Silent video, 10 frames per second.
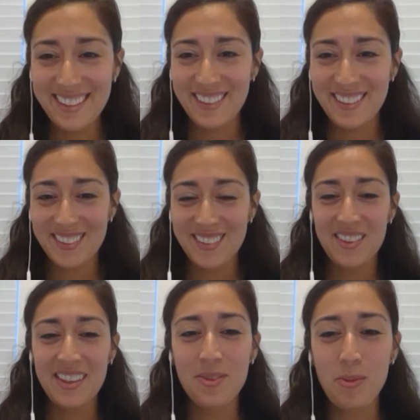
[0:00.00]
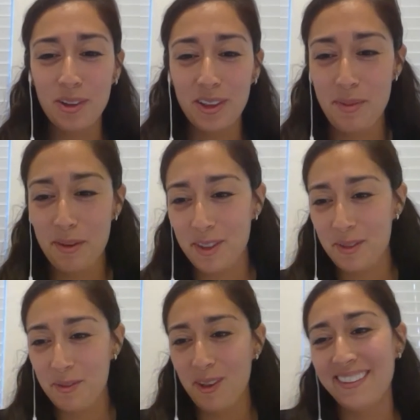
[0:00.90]
you, and welcome
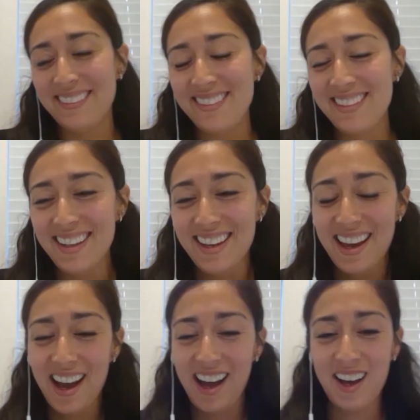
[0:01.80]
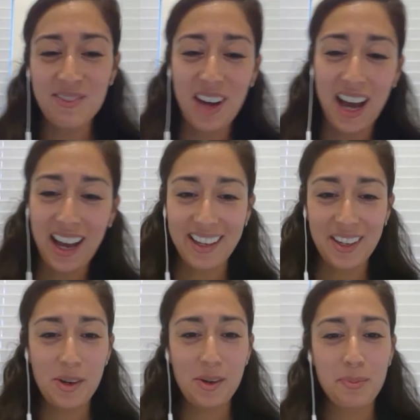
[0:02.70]
everyone. Um, I
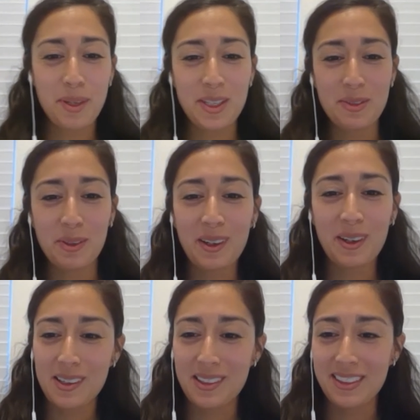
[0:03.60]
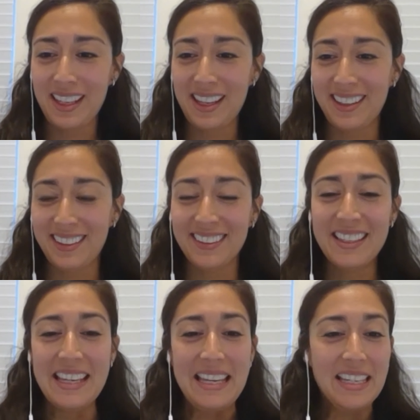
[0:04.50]
hope you are all. Uh,
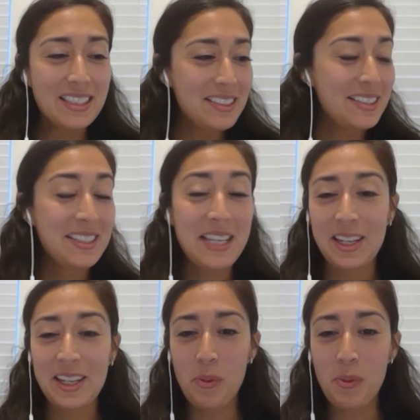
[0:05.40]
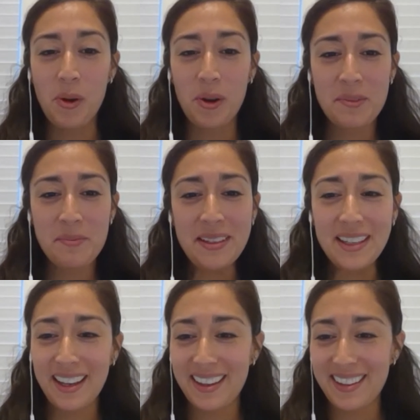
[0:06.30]
staying warm.
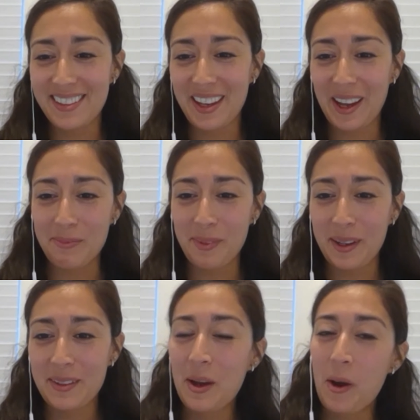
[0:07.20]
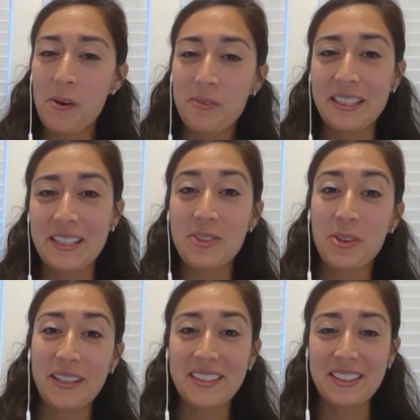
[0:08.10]
And um, hopefully
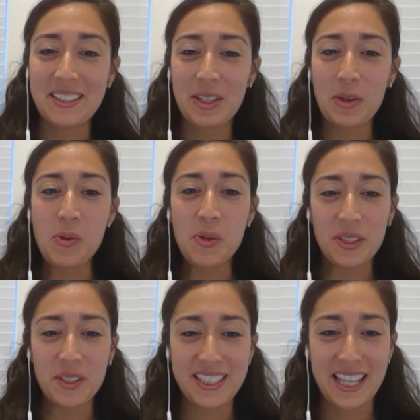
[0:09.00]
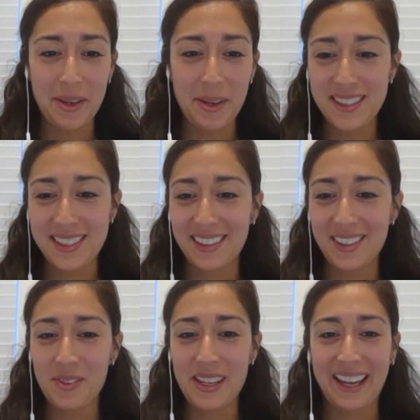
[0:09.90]
enjoying the the cooler temps. I
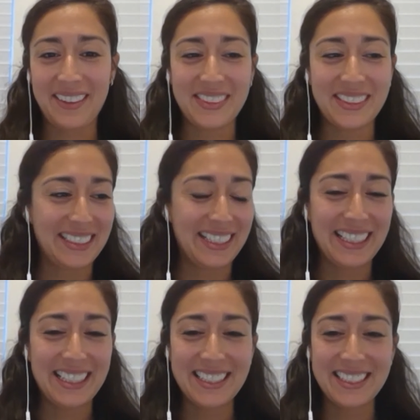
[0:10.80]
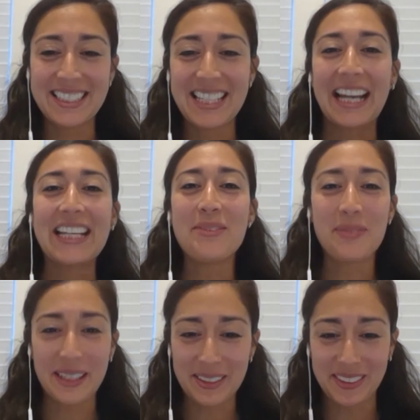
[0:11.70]
know we have a there's a tiny
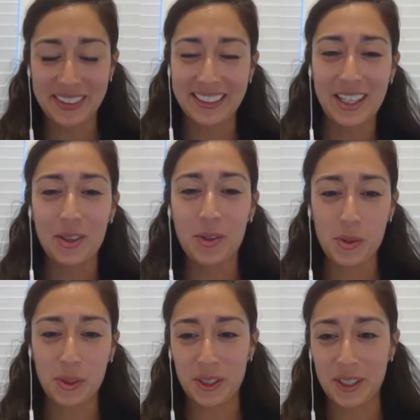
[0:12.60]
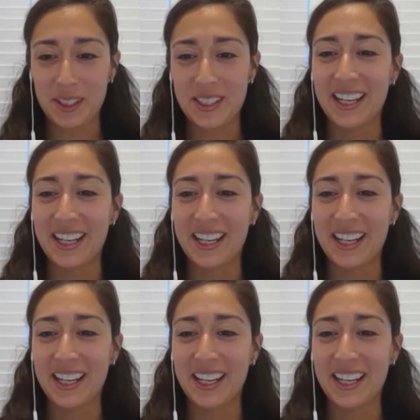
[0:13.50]
bit of a, a cooler